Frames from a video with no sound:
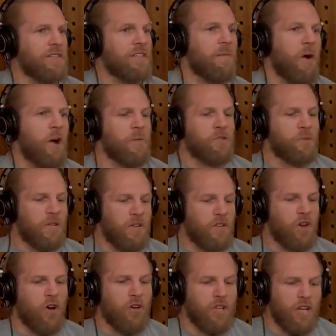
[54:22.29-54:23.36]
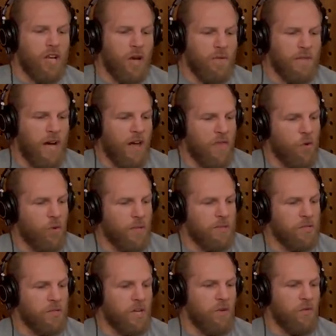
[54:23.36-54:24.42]
Is there moments where you've gone, you know, I thought this
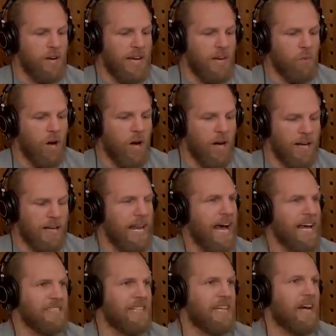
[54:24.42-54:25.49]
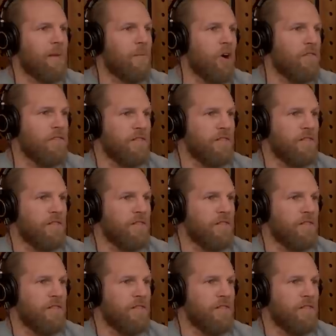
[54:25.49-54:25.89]
was going to really work and it hasn't come